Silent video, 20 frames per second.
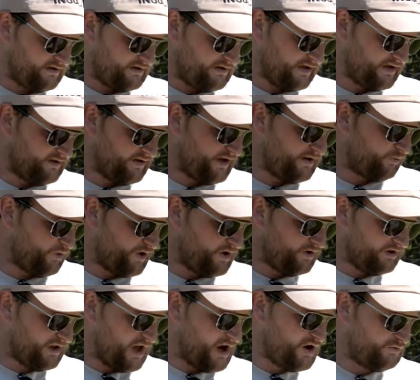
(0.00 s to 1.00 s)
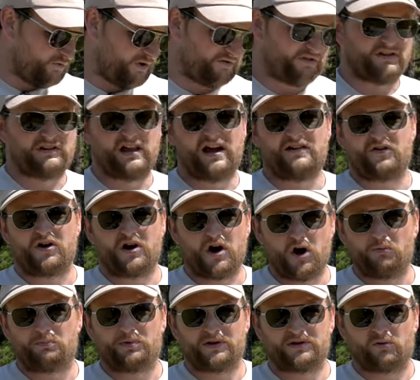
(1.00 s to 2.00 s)
it, it will load with the lever
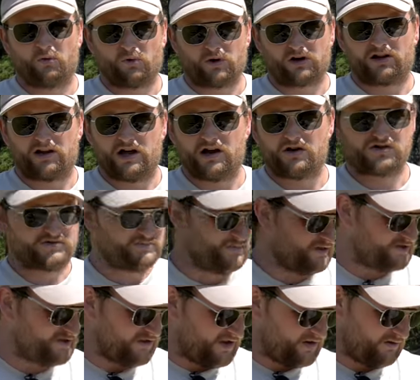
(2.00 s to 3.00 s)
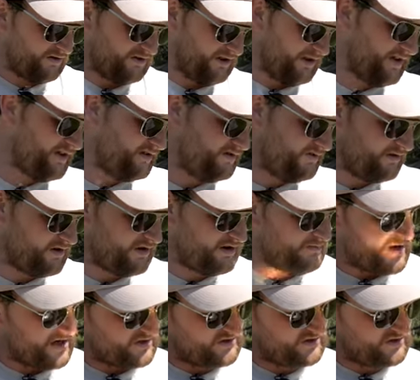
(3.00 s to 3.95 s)
open or closed, but generally you're gonna make